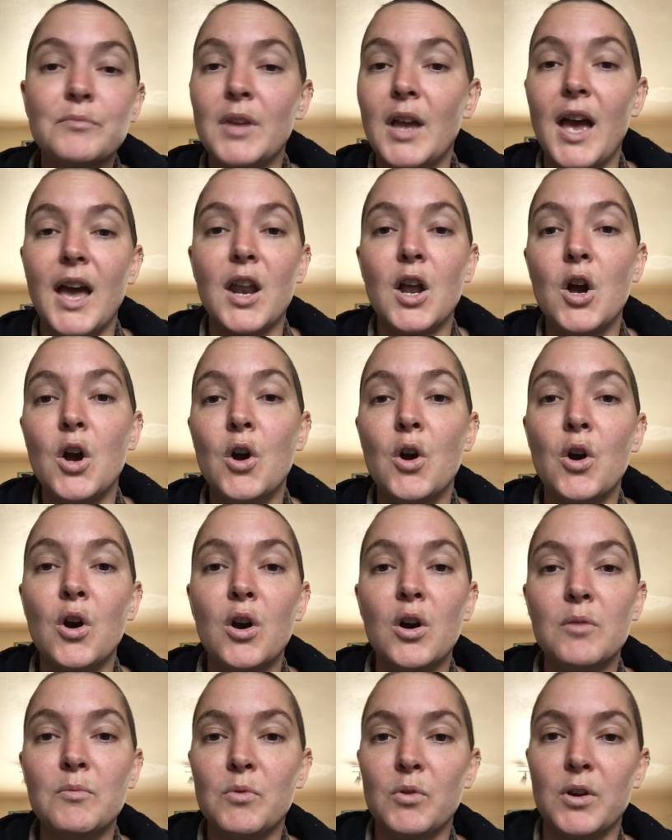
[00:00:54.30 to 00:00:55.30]
at
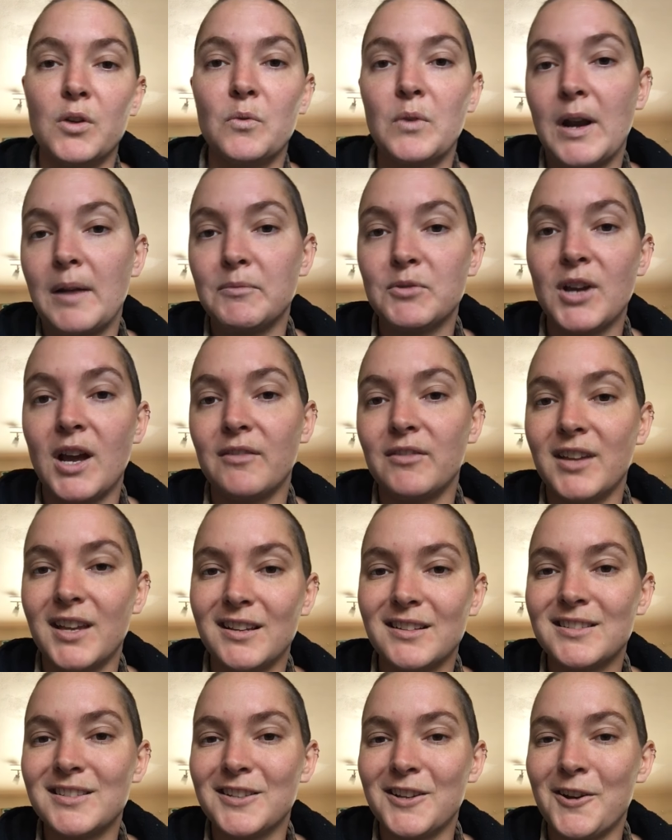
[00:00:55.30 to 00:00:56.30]
home or when I'm
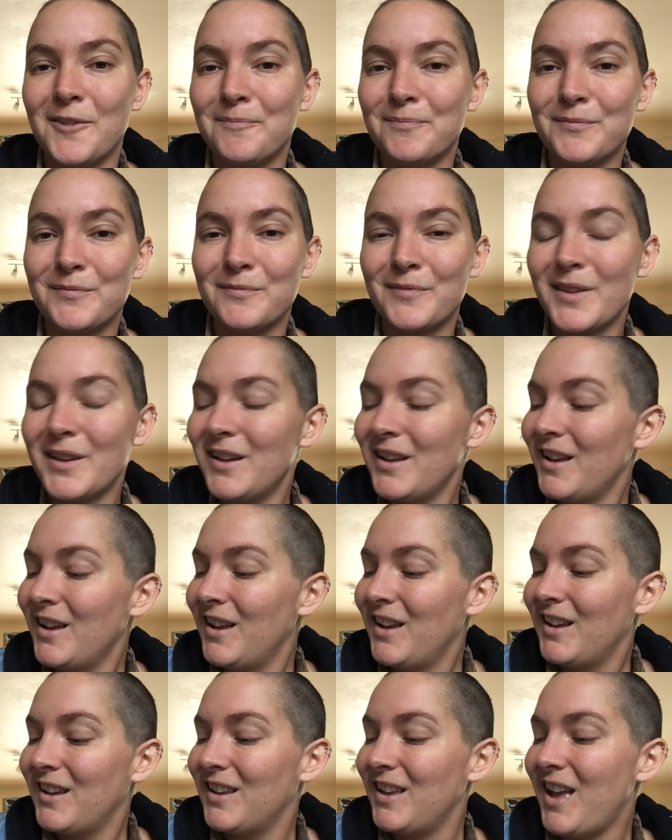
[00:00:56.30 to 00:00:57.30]
traveling. So
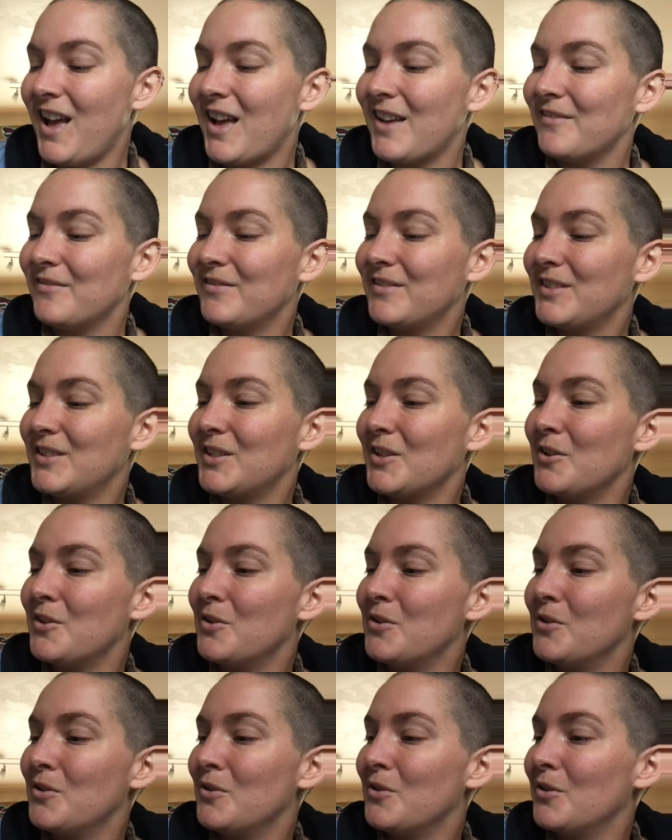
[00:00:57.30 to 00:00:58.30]
yeah,
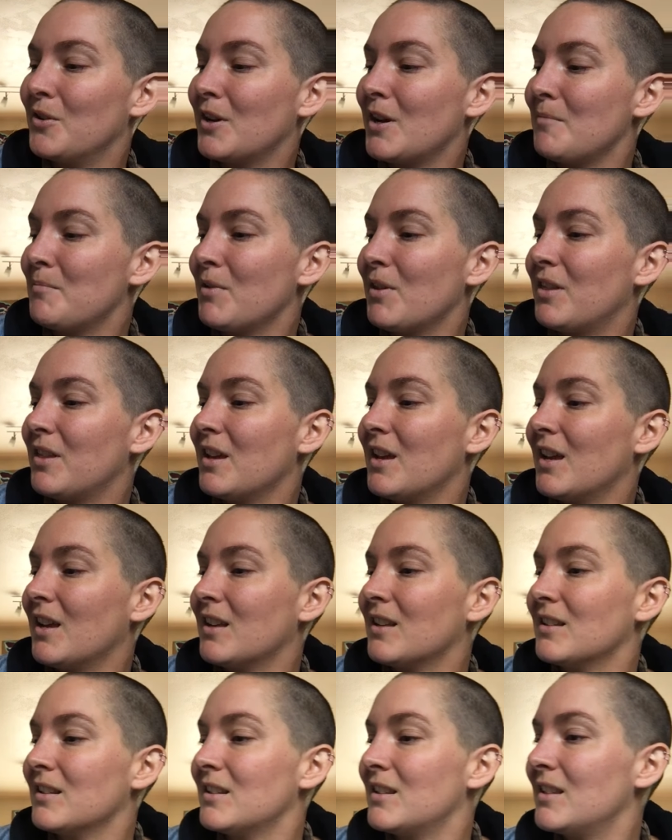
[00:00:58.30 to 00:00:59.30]
so a couple
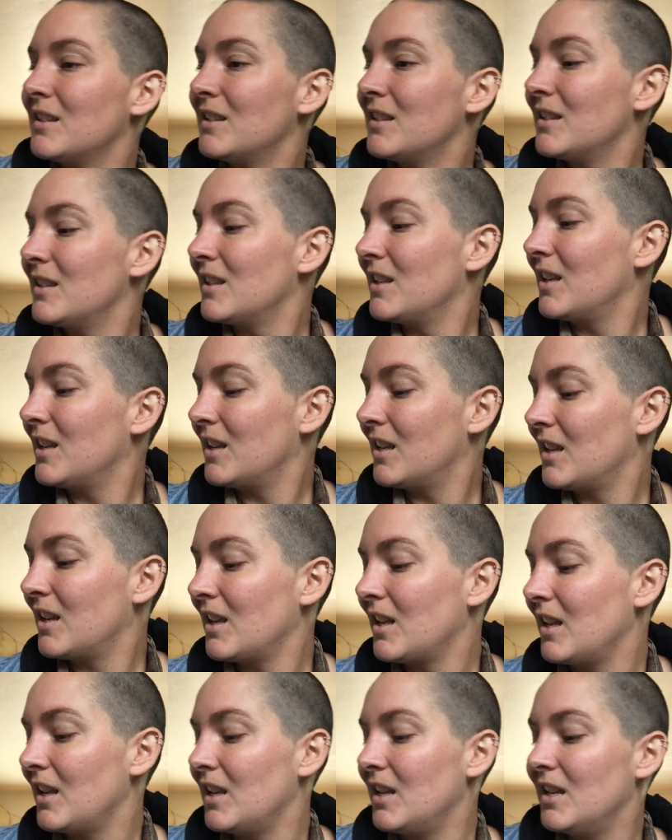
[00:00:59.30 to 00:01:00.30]
things
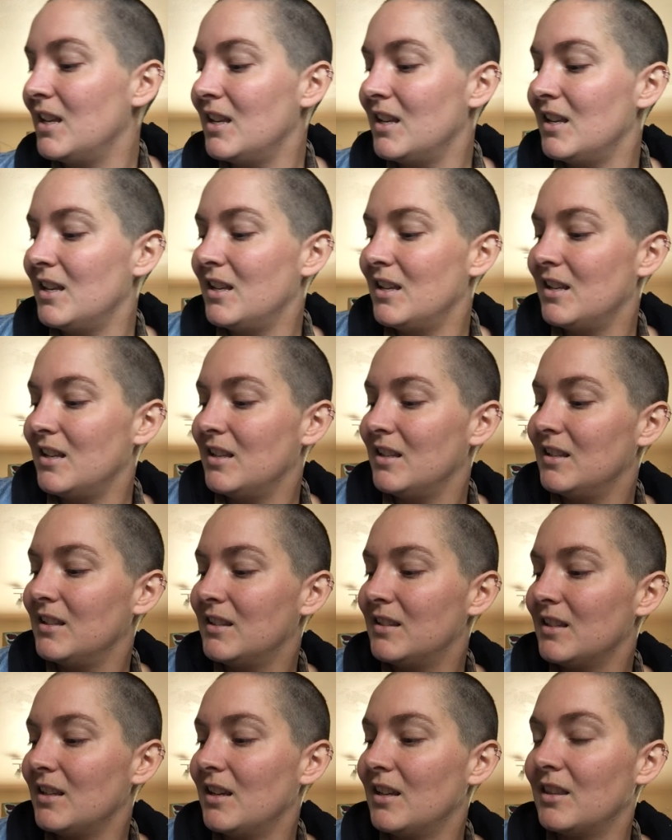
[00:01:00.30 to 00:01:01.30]

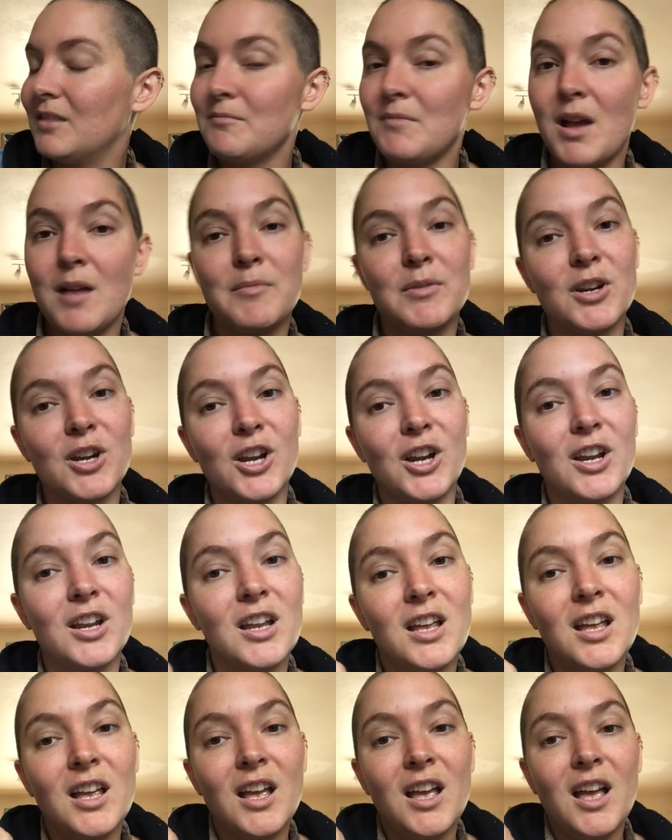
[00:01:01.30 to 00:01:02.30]
is a thermometer.
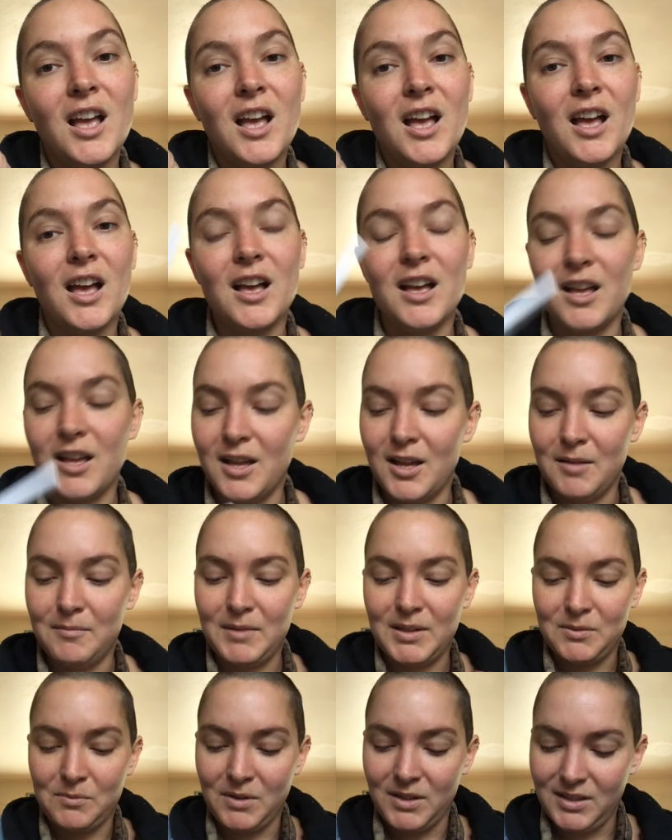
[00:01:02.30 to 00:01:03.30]

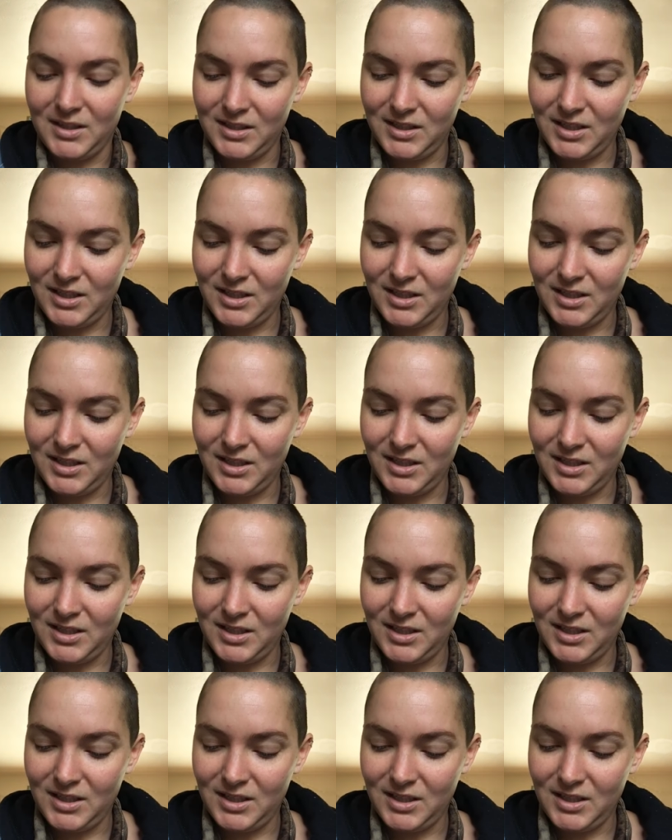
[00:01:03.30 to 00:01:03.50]
This one is